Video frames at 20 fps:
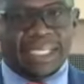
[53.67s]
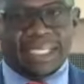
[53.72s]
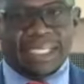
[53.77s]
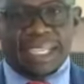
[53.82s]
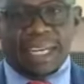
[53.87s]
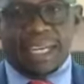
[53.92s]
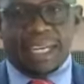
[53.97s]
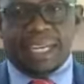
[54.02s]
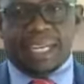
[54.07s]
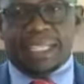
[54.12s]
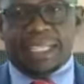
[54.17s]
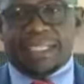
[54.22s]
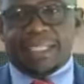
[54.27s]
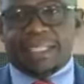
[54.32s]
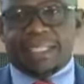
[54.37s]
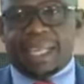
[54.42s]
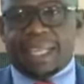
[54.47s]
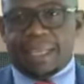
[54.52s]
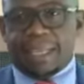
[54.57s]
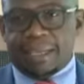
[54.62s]

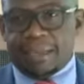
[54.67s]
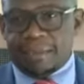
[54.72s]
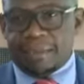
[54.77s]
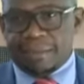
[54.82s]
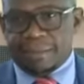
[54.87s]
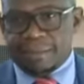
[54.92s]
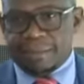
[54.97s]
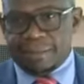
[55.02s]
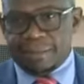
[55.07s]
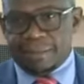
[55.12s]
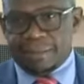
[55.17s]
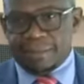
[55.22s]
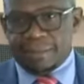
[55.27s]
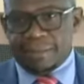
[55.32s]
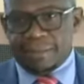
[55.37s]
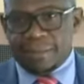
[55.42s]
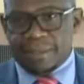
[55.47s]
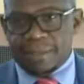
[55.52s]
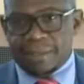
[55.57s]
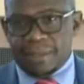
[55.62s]
necessarily sell.
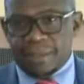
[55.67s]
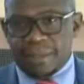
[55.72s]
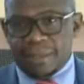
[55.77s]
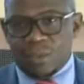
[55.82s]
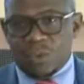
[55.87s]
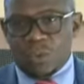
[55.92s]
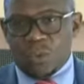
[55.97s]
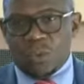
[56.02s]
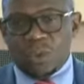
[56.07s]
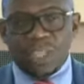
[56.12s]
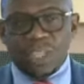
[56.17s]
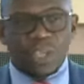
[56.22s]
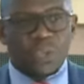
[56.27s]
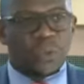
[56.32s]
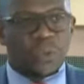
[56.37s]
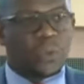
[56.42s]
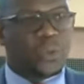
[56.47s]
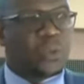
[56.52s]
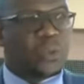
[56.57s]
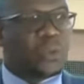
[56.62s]

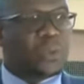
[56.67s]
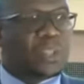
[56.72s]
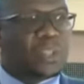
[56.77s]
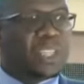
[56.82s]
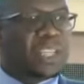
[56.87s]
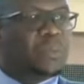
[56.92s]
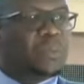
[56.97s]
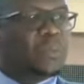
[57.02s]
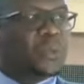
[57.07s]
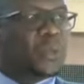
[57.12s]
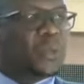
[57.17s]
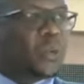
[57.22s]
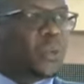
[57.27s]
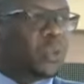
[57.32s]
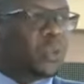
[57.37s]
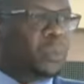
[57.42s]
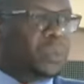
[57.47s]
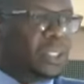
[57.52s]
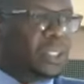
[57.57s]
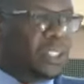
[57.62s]
What they do, they
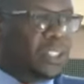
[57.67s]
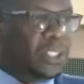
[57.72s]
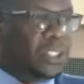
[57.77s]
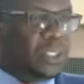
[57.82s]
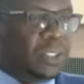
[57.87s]
put hold